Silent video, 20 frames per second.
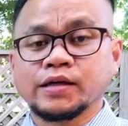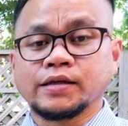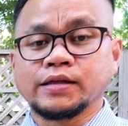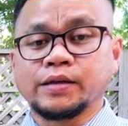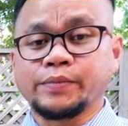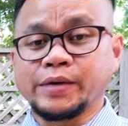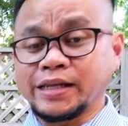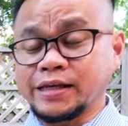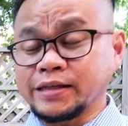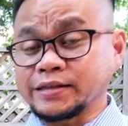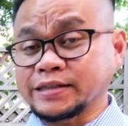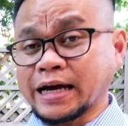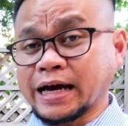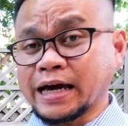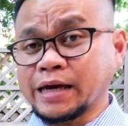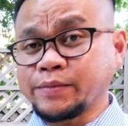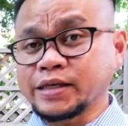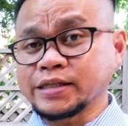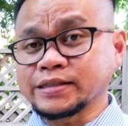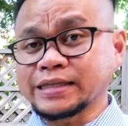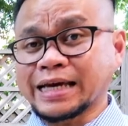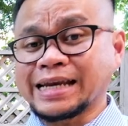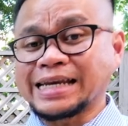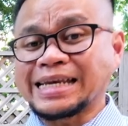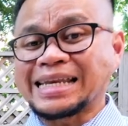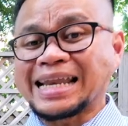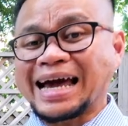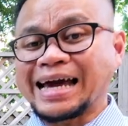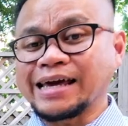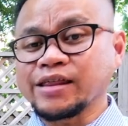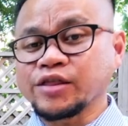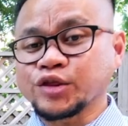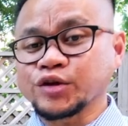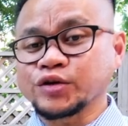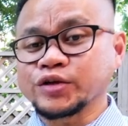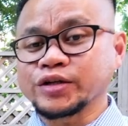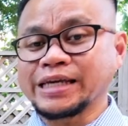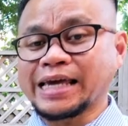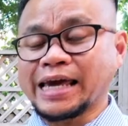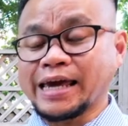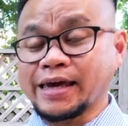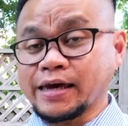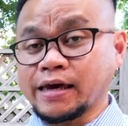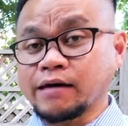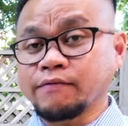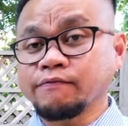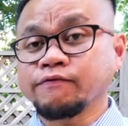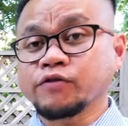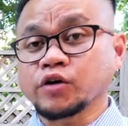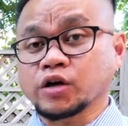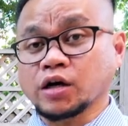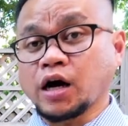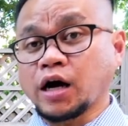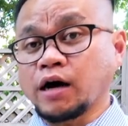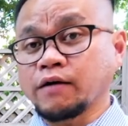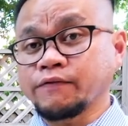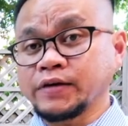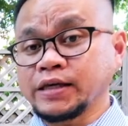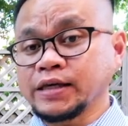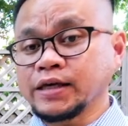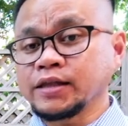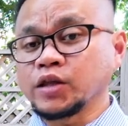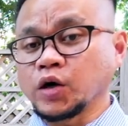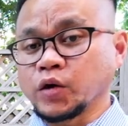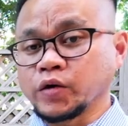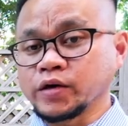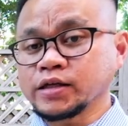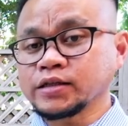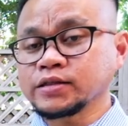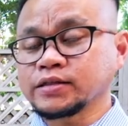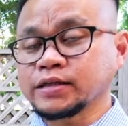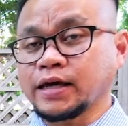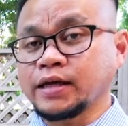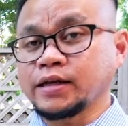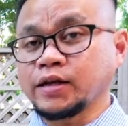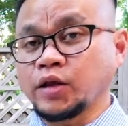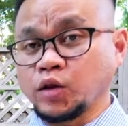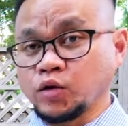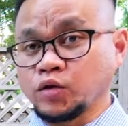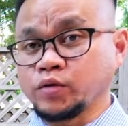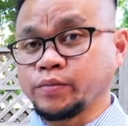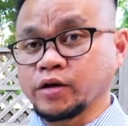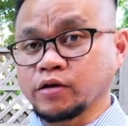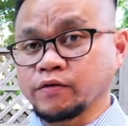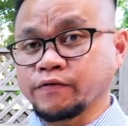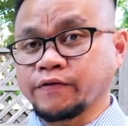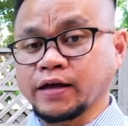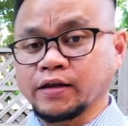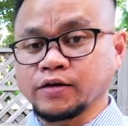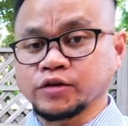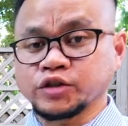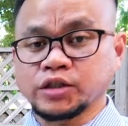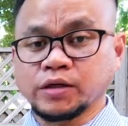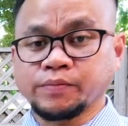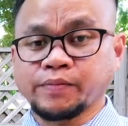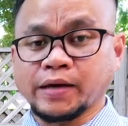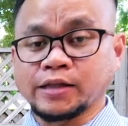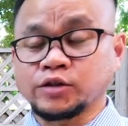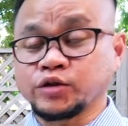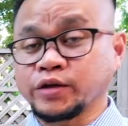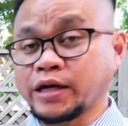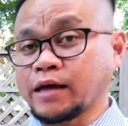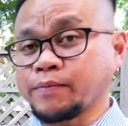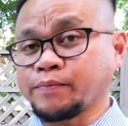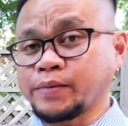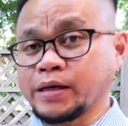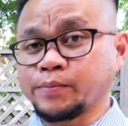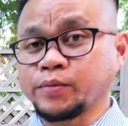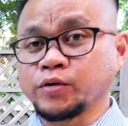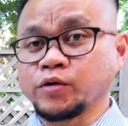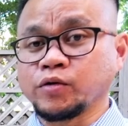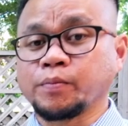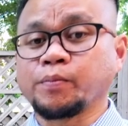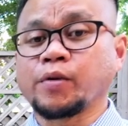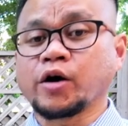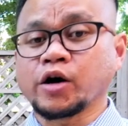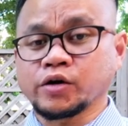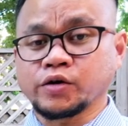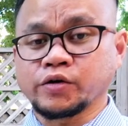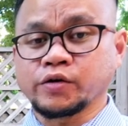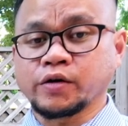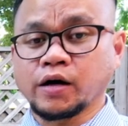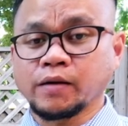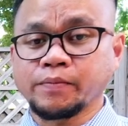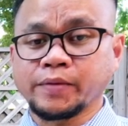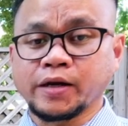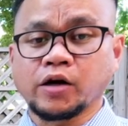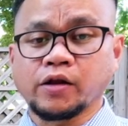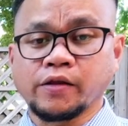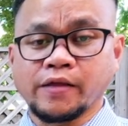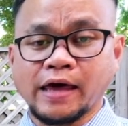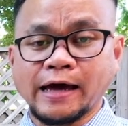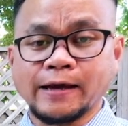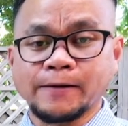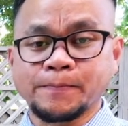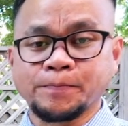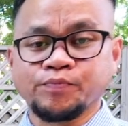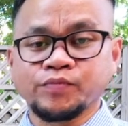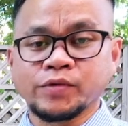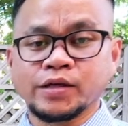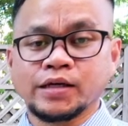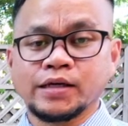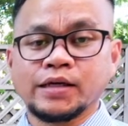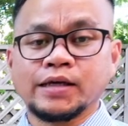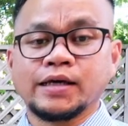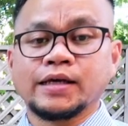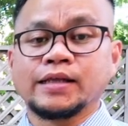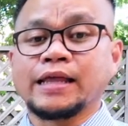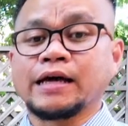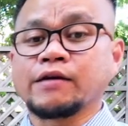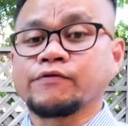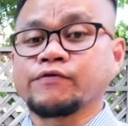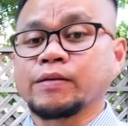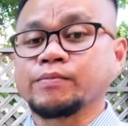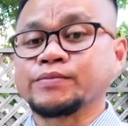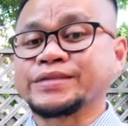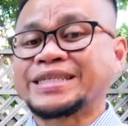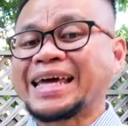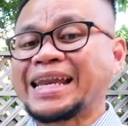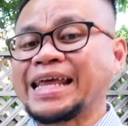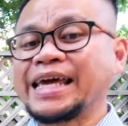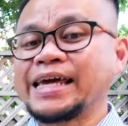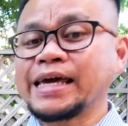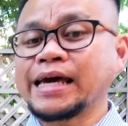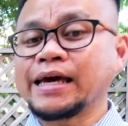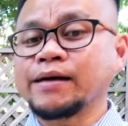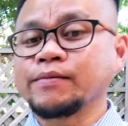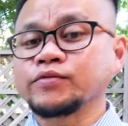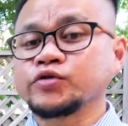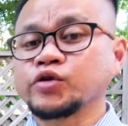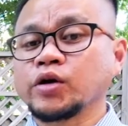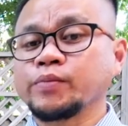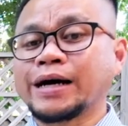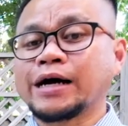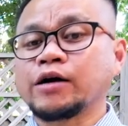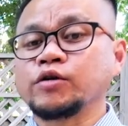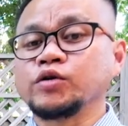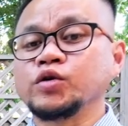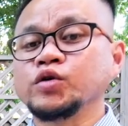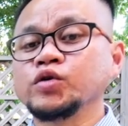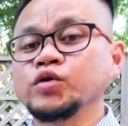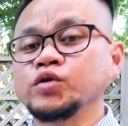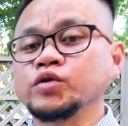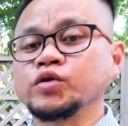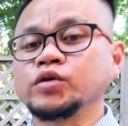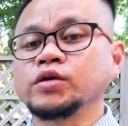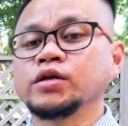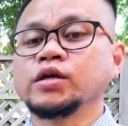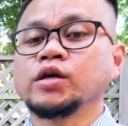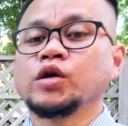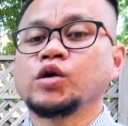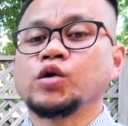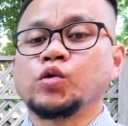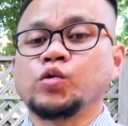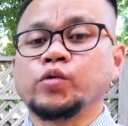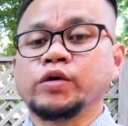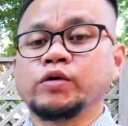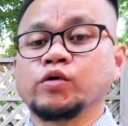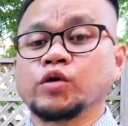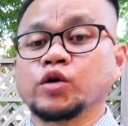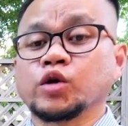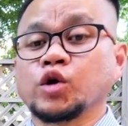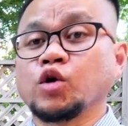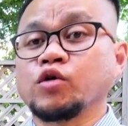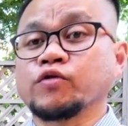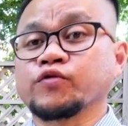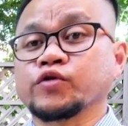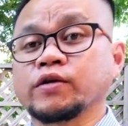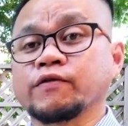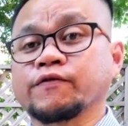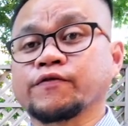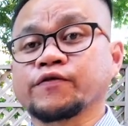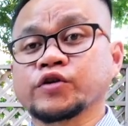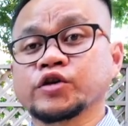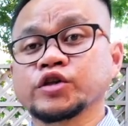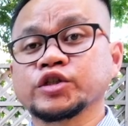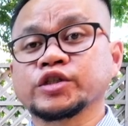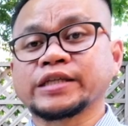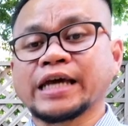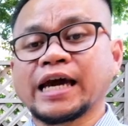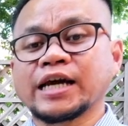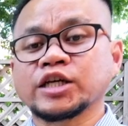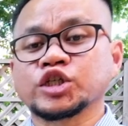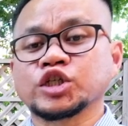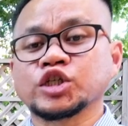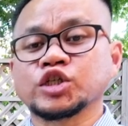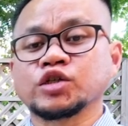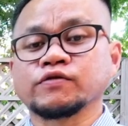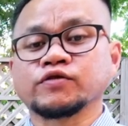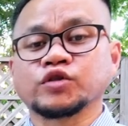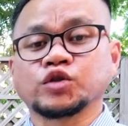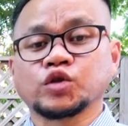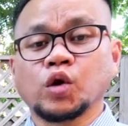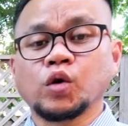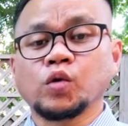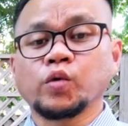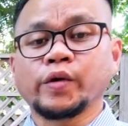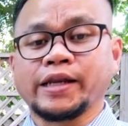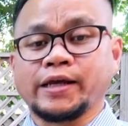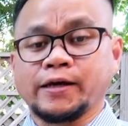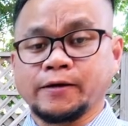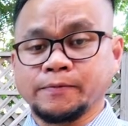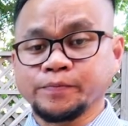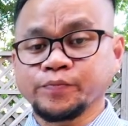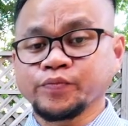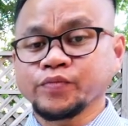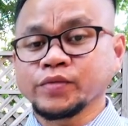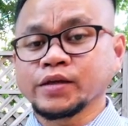The meeting time is at 9:30 a.m. for coffee and donuts and a little bit of fellowship and to get people partnered up and all that. Then from 10 a.m. to about noon, we will go for the first session of soul winning.